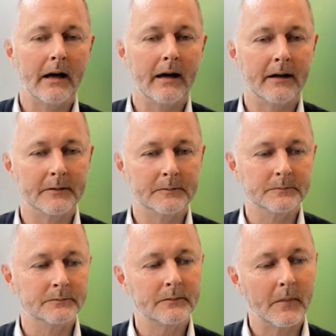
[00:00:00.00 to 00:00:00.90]

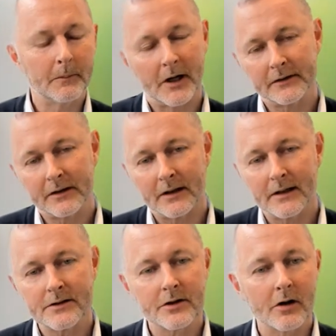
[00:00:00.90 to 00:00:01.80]

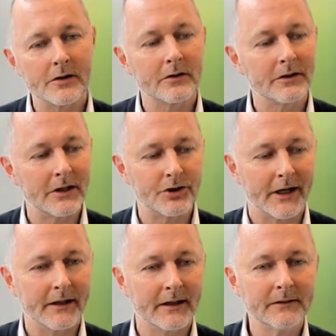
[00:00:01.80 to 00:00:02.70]
Let's go into the
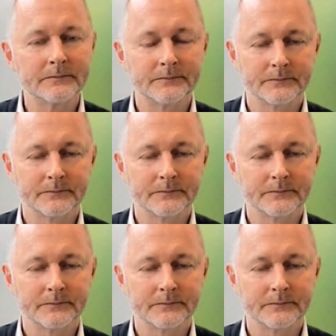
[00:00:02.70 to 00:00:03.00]
agenda.